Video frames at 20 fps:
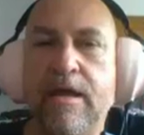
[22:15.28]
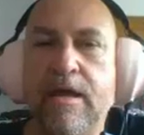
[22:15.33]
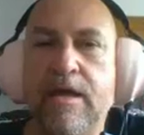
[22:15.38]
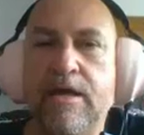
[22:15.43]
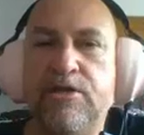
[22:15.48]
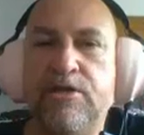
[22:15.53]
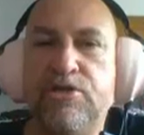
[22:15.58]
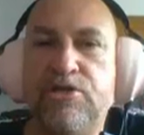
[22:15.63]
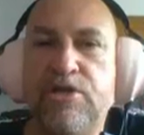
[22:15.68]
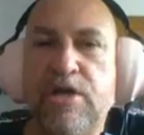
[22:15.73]

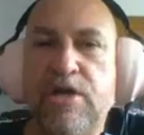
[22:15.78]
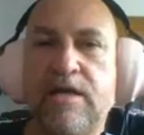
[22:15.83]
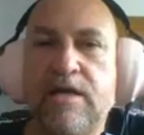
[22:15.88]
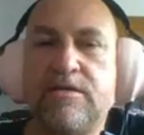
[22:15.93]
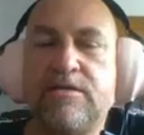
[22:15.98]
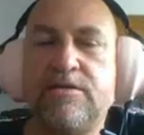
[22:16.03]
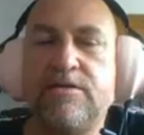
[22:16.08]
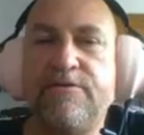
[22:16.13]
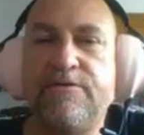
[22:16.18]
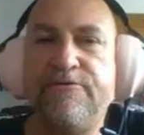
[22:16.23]

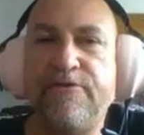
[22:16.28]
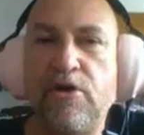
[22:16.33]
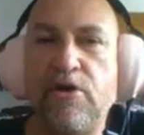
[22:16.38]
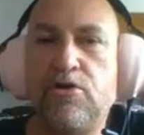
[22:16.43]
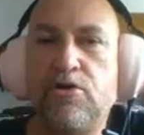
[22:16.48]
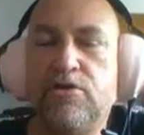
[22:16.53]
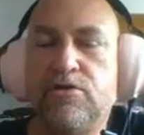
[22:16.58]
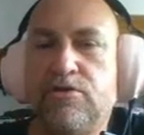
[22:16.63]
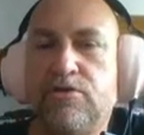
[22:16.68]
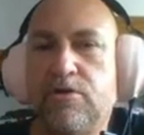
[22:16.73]
just
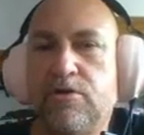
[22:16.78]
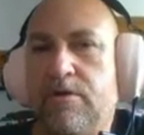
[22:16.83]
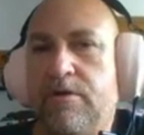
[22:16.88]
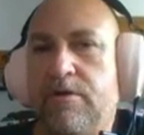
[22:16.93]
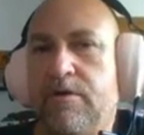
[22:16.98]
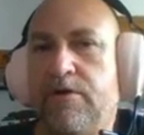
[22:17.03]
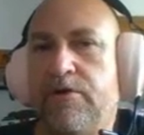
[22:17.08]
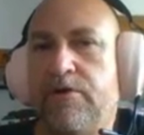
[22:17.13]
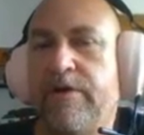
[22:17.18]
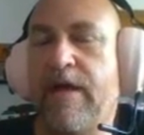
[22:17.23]
focus on
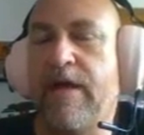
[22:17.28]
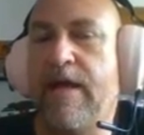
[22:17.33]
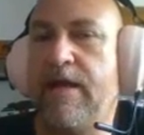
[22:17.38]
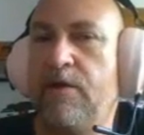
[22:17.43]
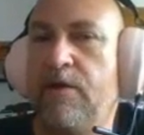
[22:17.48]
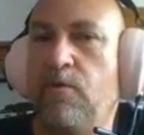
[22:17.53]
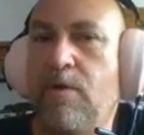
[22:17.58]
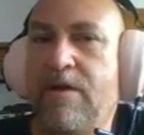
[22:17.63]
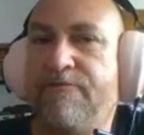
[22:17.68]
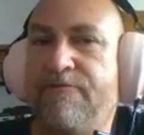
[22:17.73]
creating
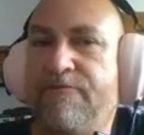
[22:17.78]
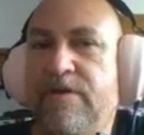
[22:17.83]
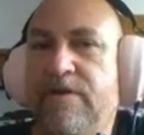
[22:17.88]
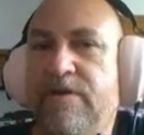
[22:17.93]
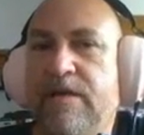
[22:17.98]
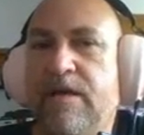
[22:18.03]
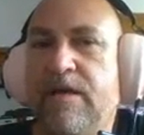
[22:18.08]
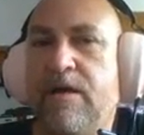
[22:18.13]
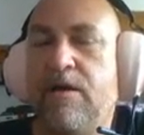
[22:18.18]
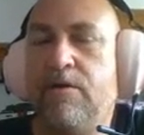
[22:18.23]
one
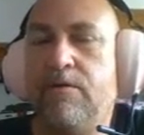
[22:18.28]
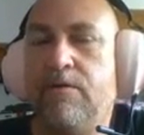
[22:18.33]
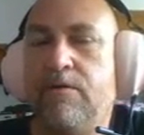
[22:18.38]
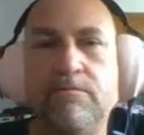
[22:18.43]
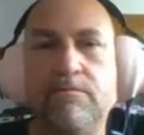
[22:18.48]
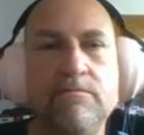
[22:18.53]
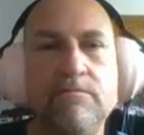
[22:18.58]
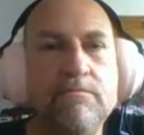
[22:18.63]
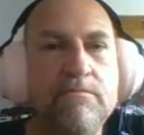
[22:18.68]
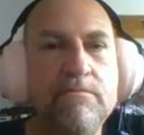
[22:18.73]
video.
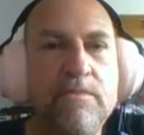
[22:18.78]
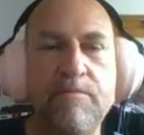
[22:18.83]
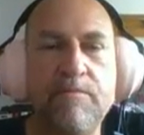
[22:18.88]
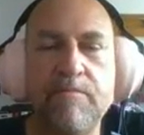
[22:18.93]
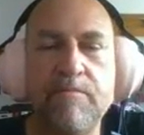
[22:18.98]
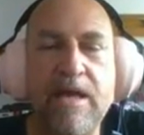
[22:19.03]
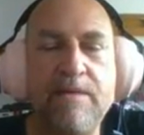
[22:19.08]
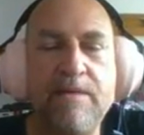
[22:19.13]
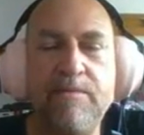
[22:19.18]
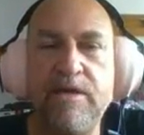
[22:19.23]
It
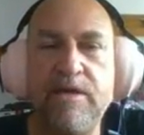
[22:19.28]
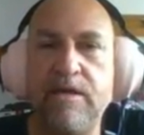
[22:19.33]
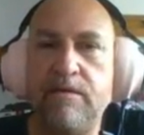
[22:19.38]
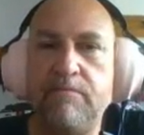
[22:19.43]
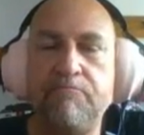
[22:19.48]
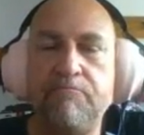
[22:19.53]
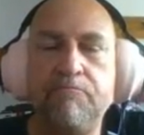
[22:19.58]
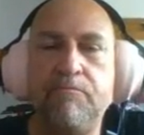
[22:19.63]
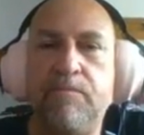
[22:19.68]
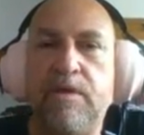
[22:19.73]
may be,
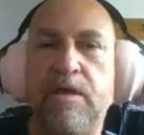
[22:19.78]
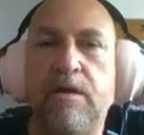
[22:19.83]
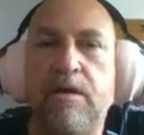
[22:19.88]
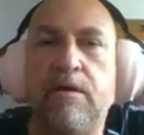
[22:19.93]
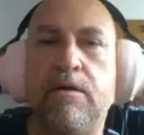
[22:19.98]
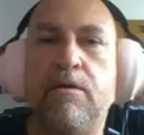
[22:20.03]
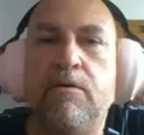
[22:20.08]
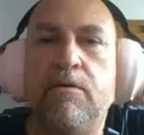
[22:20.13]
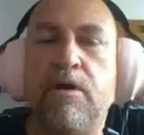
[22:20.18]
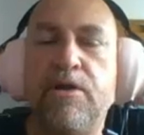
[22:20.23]
yeah,
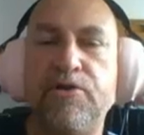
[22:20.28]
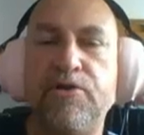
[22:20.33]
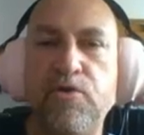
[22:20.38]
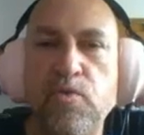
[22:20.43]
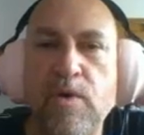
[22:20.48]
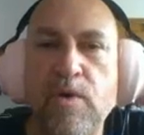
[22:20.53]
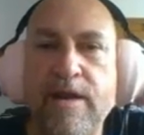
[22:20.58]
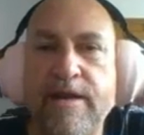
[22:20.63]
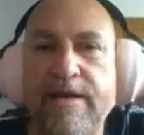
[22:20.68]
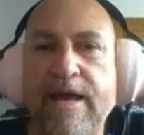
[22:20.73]
I do
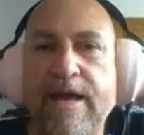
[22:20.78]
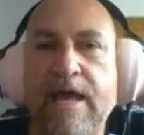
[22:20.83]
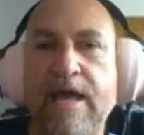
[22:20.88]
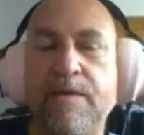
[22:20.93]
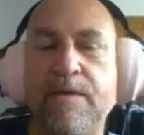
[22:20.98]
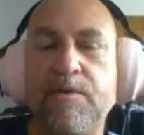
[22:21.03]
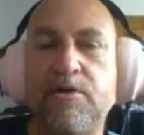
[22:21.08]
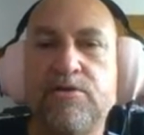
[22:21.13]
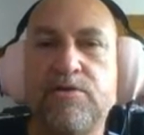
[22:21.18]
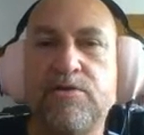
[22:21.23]
one a day
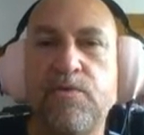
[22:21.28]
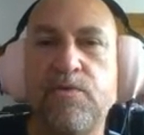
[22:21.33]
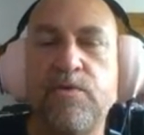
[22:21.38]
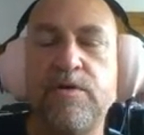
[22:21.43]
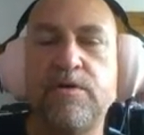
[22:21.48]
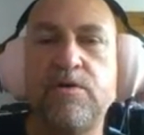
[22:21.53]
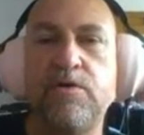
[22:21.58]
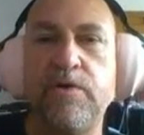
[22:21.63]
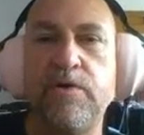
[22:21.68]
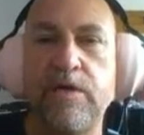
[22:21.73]
because I want
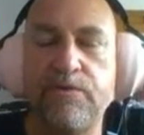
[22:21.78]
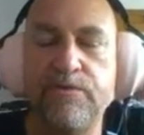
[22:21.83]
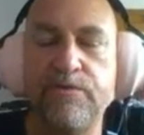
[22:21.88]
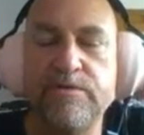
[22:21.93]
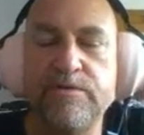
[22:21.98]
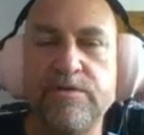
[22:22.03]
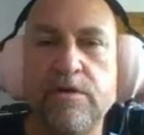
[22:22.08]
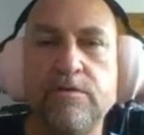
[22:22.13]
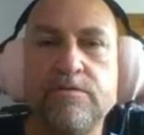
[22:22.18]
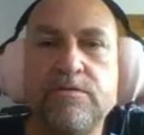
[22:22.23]
quick
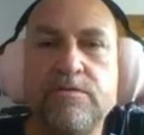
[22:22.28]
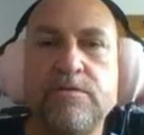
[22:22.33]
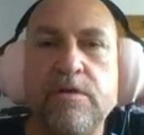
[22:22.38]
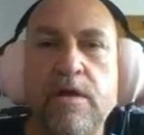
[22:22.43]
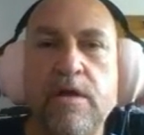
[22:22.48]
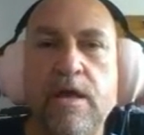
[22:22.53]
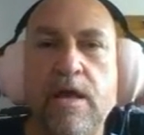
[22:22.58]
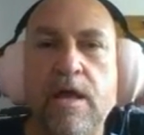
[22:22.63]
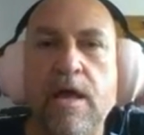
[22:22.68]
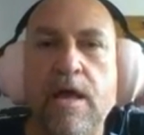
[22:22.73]
results,
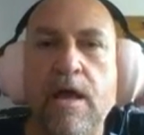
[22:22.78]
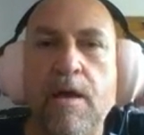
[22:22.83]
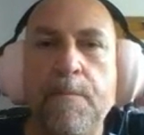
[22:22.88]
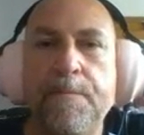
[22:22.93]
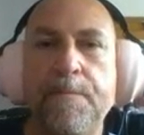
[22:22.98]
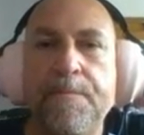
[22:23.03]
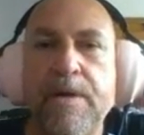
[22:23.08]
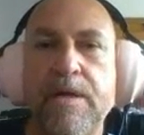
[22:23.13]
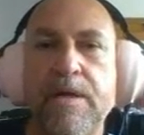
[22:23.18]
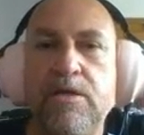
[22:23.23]

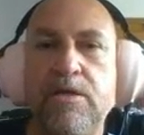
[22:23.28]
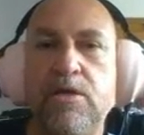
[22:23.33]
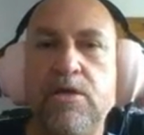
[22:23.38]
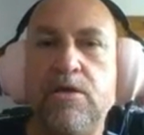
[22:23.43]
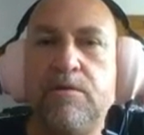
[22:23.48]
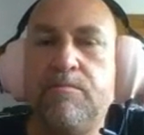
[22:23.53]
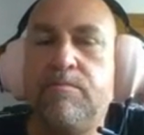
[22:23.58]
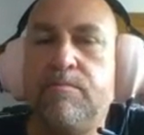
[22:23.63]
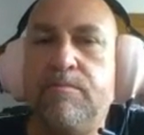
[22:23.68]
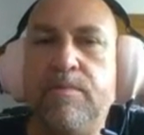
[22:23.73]
but you
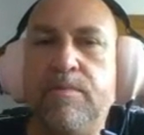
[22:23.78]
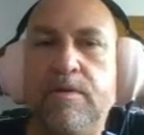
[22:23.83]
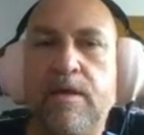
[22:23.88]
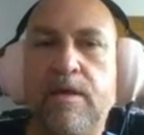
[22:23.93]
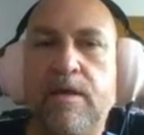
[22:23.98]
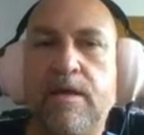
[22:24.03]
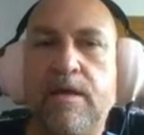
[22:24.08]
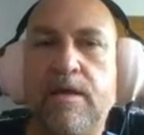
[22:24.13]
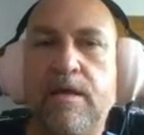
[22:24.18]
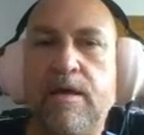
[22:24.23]
could
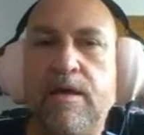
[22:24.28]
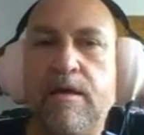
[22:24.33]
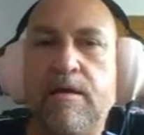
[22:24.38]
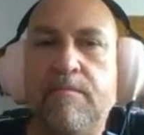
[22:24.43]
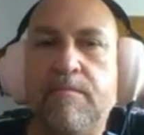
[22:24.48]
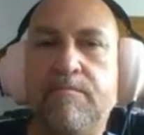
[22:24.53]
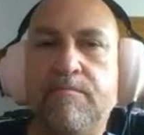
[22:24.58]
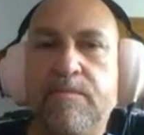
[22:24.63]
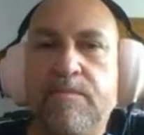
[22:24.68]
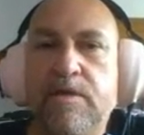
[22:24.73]
um,
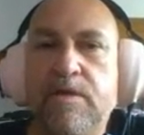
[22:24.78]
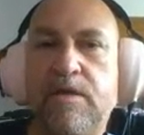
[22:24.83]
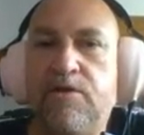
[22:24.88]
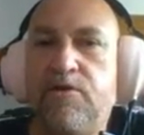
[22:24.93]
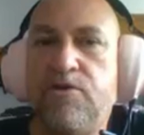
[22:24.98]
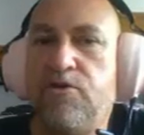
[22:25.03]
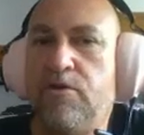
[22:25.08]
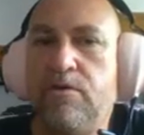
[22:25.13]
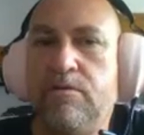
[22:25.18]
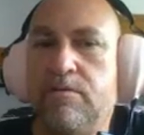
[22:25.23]
you could
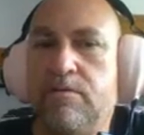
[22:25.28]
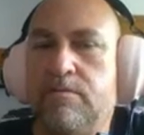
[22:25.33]
do